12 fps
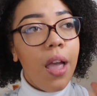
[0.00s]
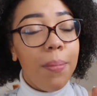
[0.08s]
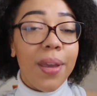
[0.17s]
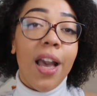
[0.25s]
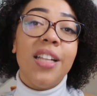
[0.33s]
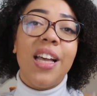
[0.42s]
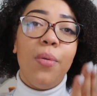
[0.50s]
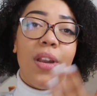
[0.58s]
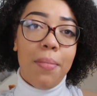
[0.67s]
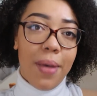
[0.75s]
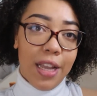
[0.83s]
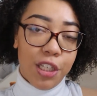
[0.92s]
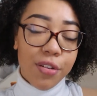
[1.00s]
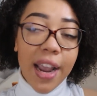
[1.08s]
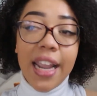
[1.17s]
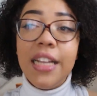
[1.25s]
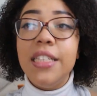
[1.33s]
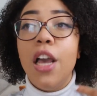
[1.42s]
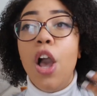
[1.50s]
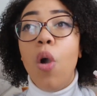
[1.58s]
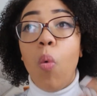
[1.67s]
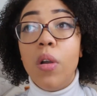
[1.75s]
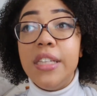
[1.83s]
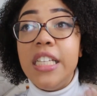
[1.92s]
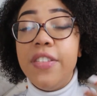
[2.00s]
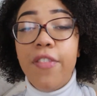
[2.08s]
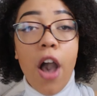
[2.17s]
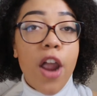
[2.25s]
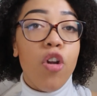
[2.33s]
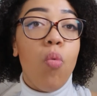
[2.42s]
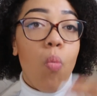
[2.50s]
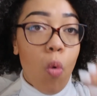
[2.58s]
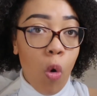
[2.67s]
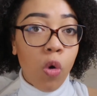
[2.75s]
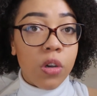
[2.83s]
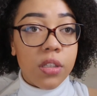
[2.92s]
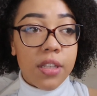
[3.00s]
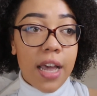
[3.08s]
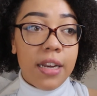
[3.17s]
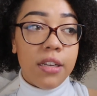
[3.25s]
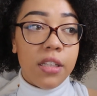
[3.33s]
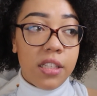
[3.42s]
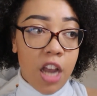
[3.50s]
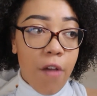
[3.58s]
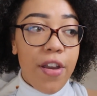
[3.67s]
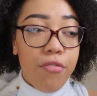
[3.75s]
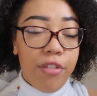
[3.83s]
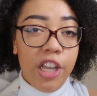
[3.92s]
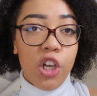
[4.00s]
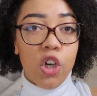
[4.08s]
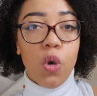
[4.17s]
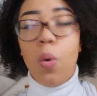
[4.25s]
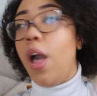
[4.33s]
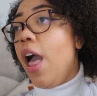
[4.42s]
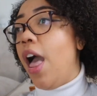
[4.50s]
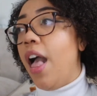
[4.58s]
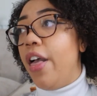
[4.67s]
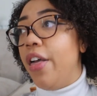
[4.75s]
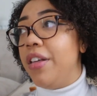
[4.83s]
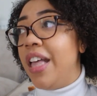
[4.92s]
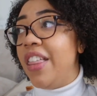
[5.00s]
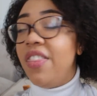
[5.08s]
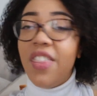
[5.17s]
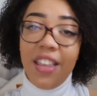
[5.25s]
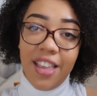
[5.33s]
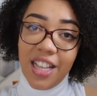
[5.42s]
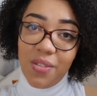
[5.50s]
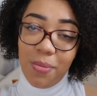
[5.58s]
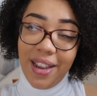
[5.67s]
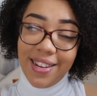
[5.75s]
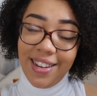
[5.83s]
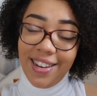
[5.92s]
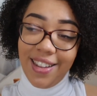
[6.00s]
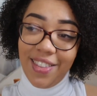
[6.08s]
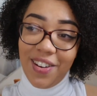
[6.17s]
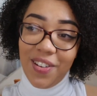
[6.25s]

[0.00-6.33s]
because I want him better trained. Once he's fine on walks and stuff and recall, then yes, we'll be getting another